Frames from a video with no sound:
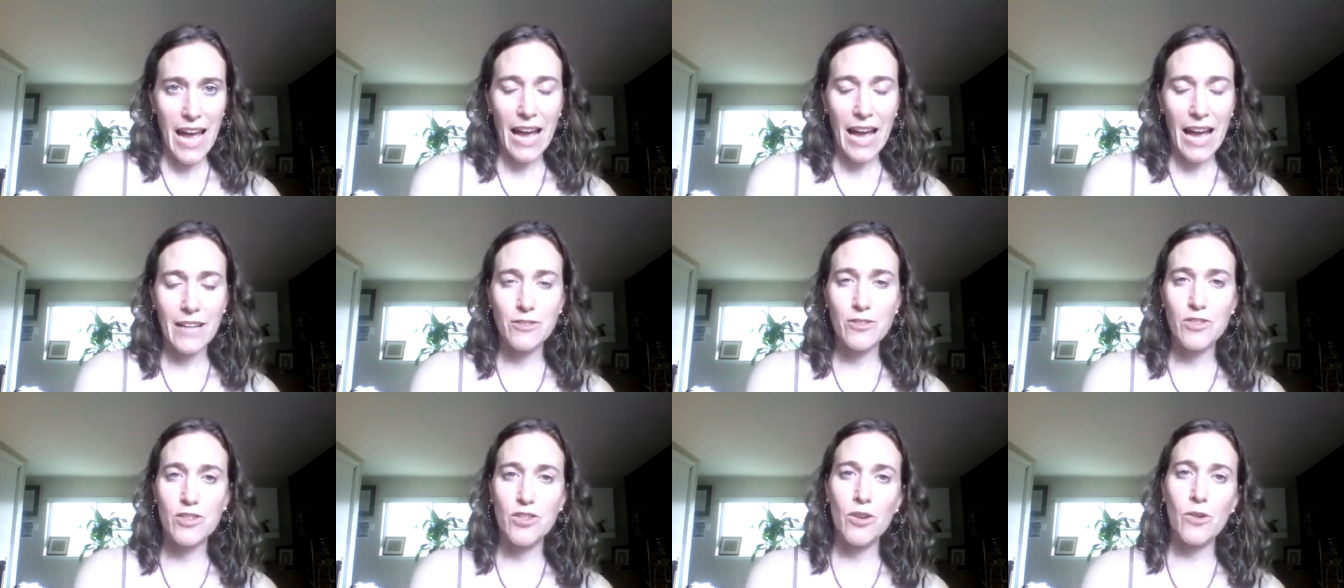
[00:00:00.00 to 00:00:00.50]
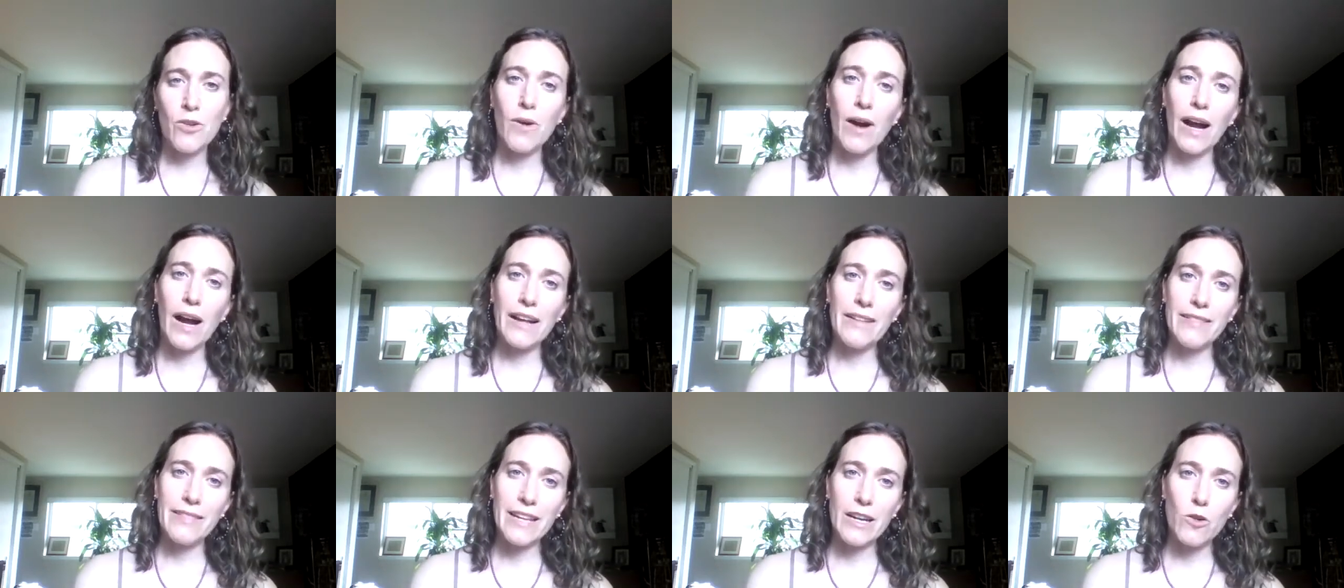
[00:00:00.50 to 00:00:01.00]
And so
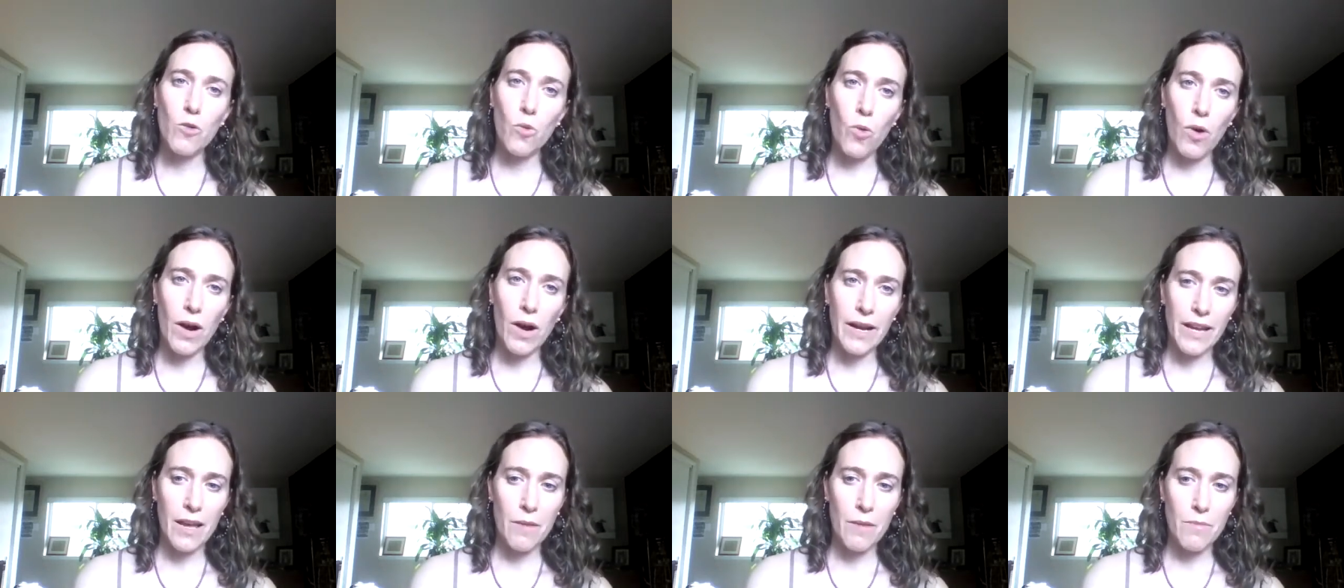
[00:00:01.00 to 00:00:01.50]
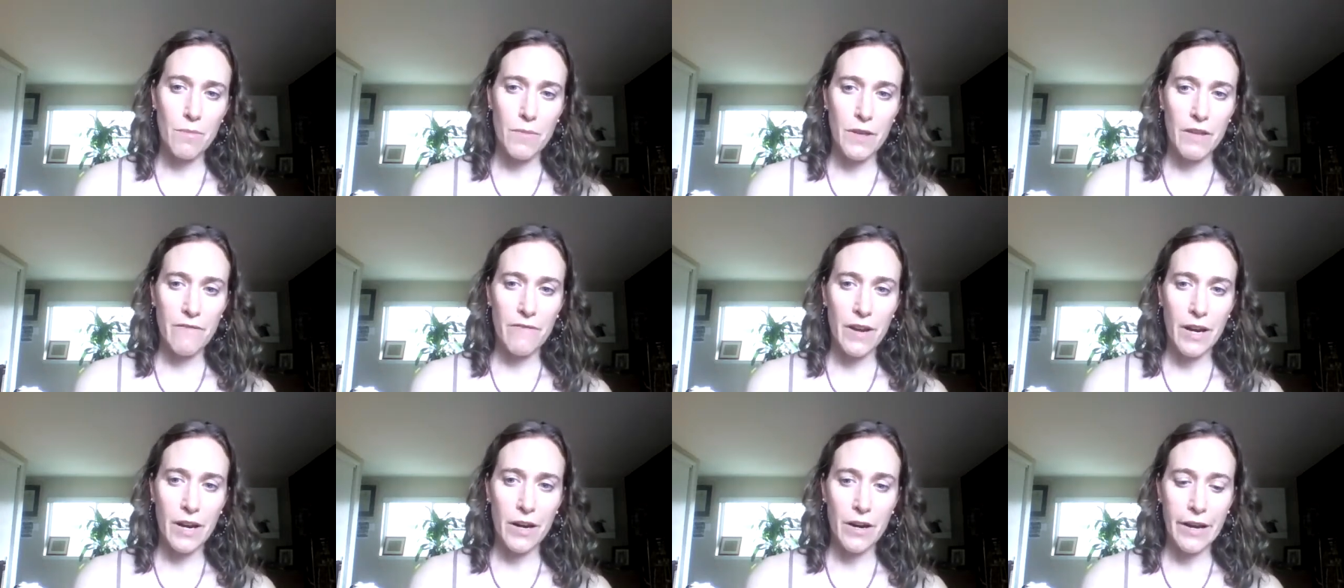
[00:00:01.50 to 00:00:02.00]
I think what can be
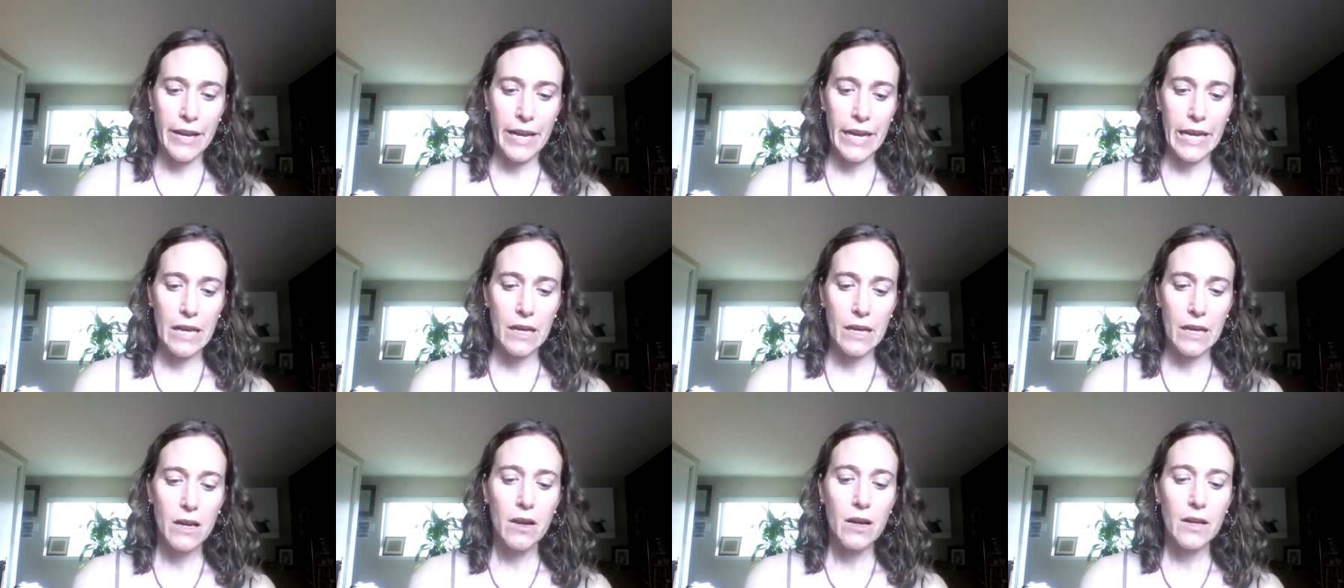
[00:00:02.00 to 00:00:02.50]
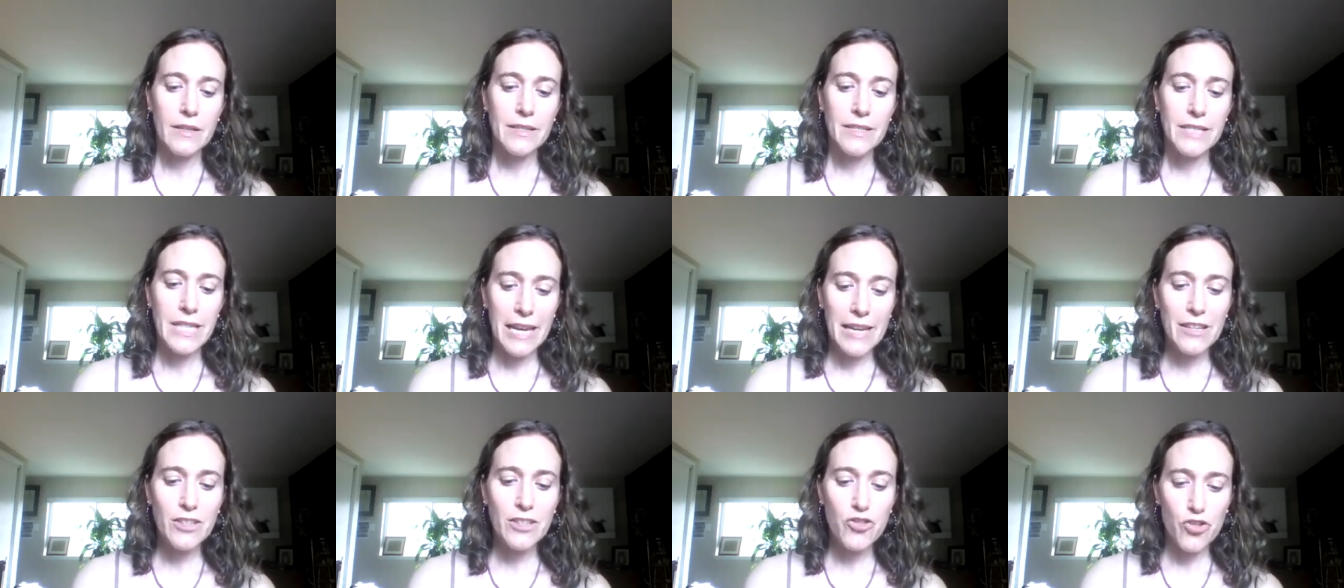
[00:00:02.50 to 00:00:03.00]
very
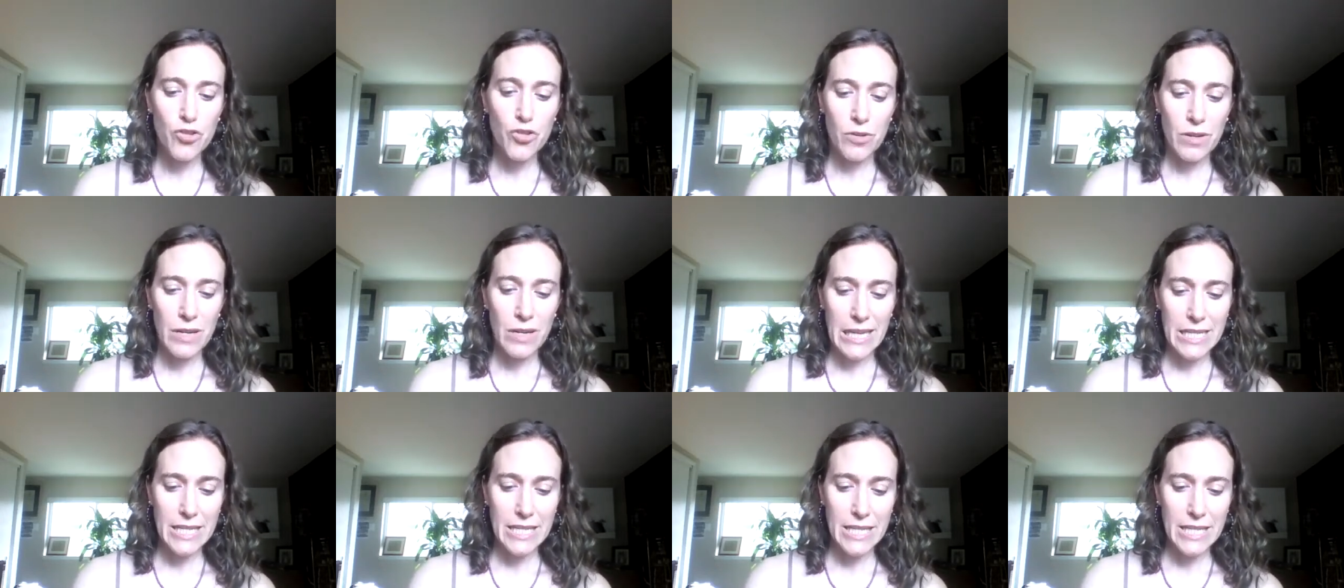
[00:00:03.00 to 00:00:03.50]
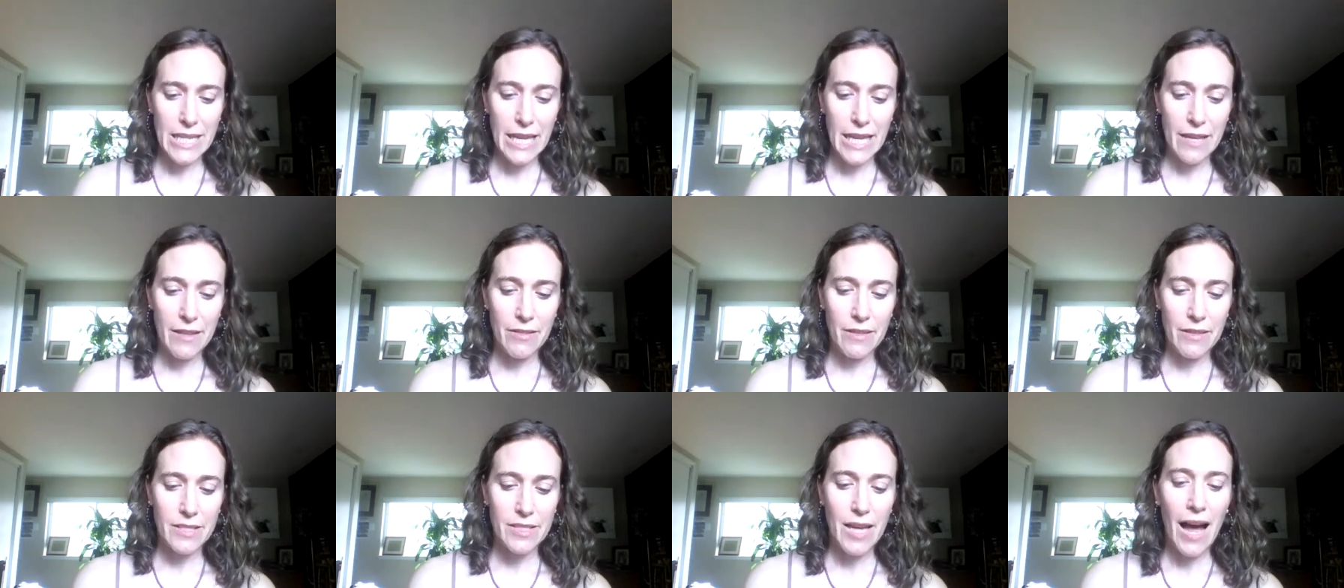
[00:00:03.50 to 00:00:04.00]
dangerous
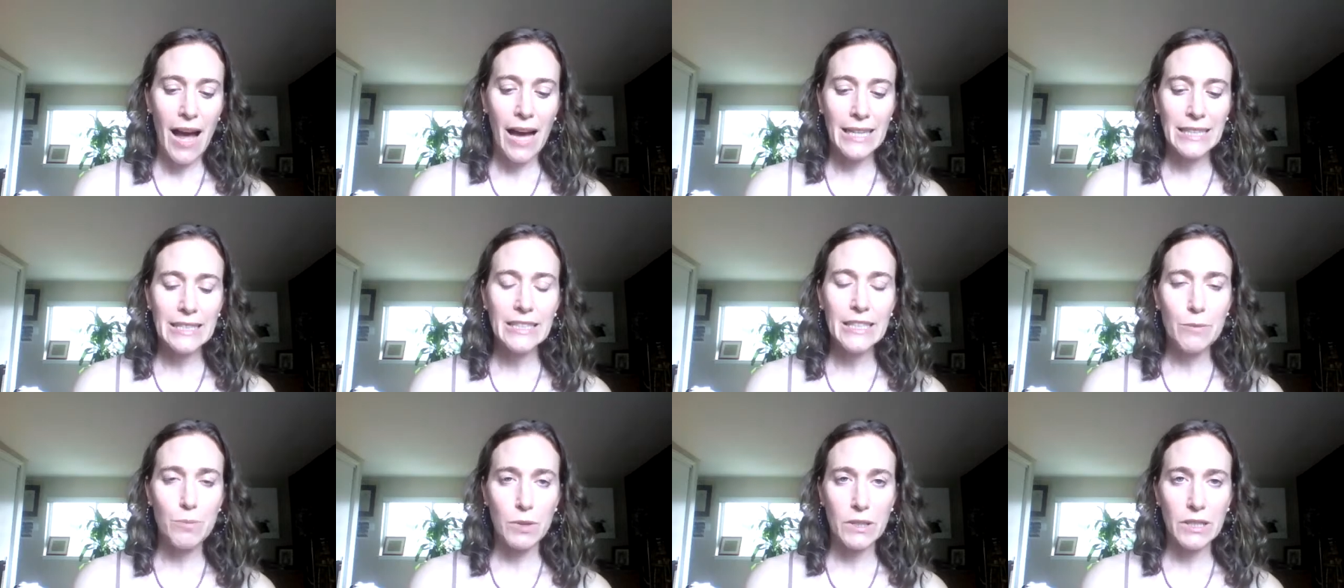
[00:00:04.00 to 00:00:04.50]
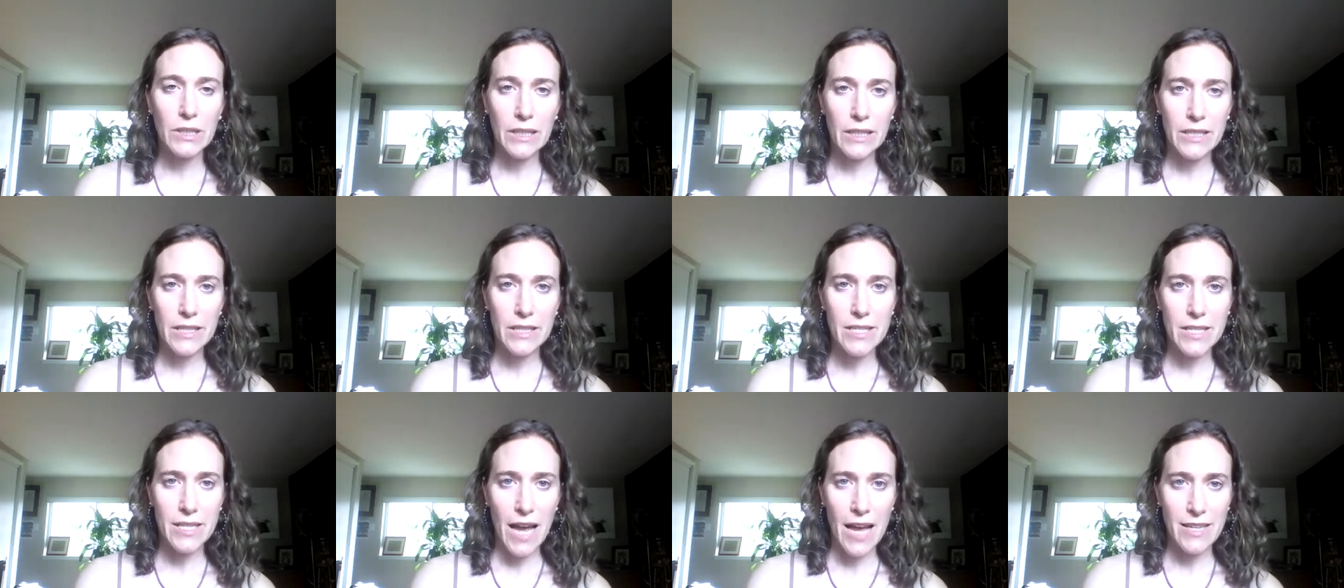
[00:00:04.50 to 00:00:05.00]
in this highly
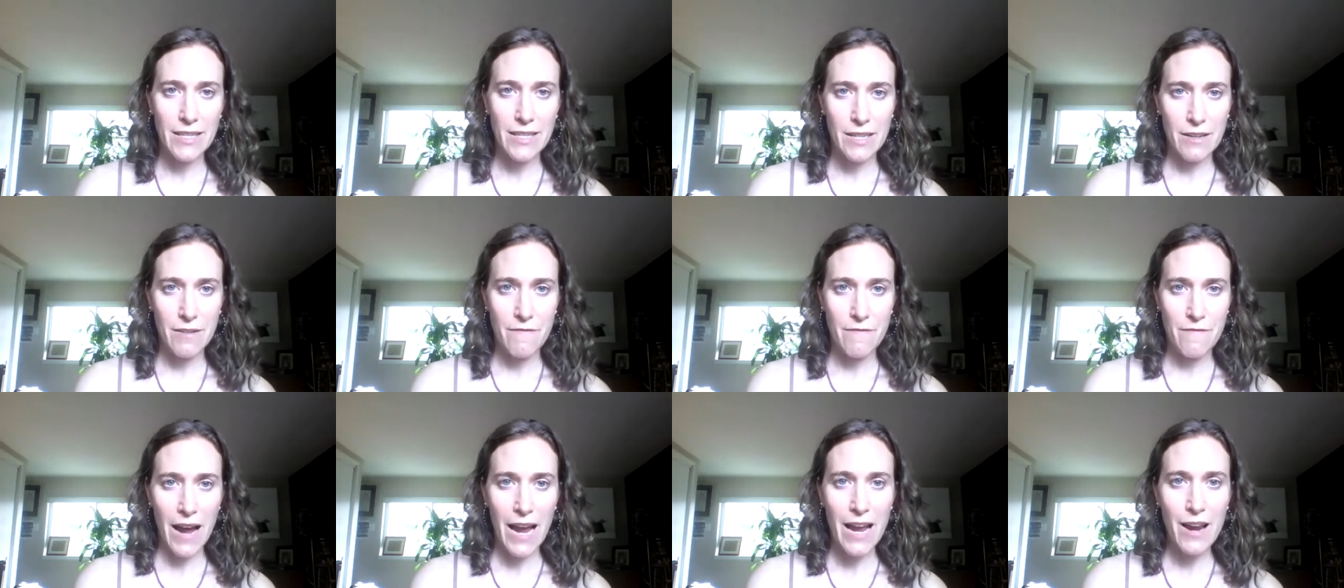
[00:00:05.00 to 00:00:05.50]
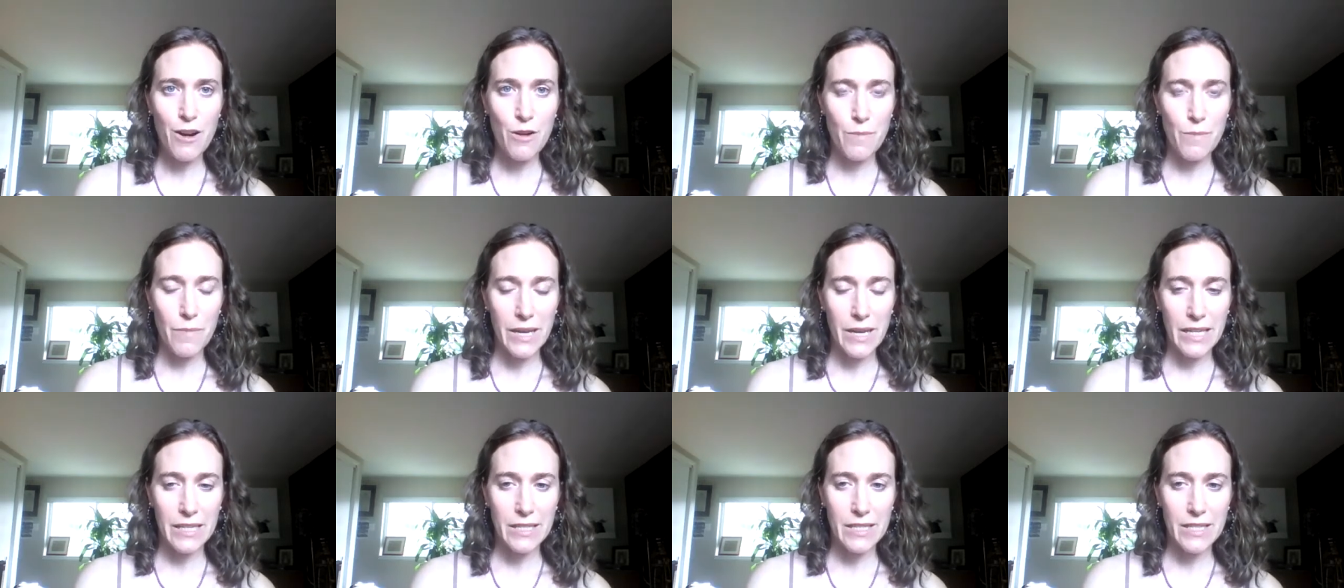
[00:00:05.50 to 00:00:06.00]
politicized
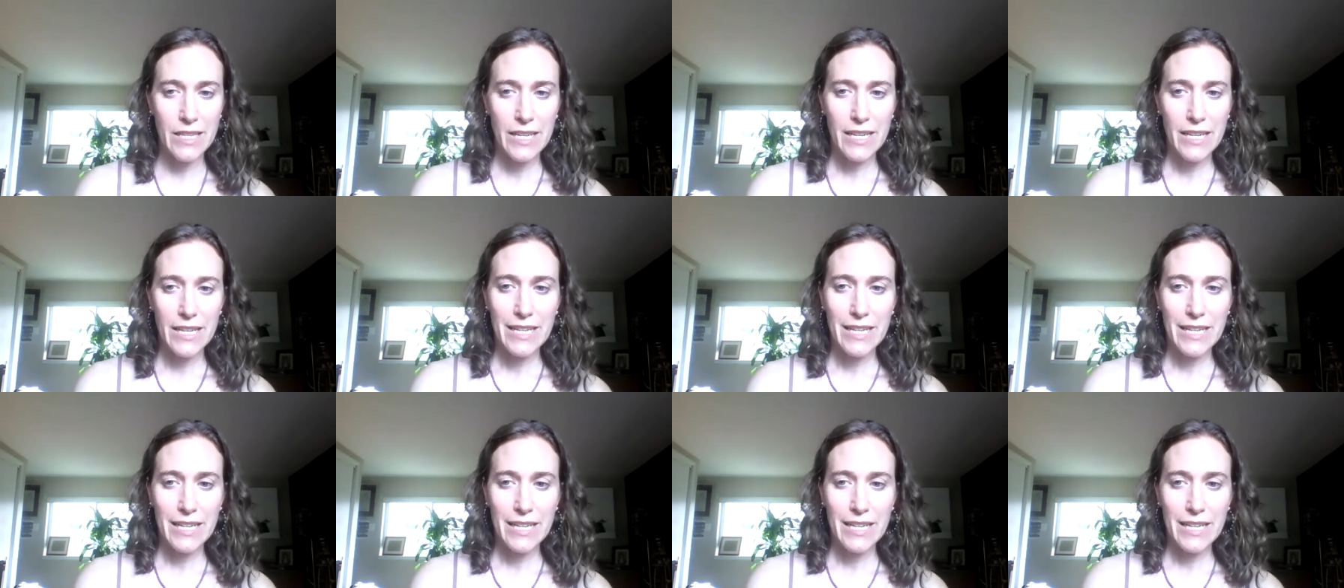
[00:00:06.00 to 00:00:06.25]
environment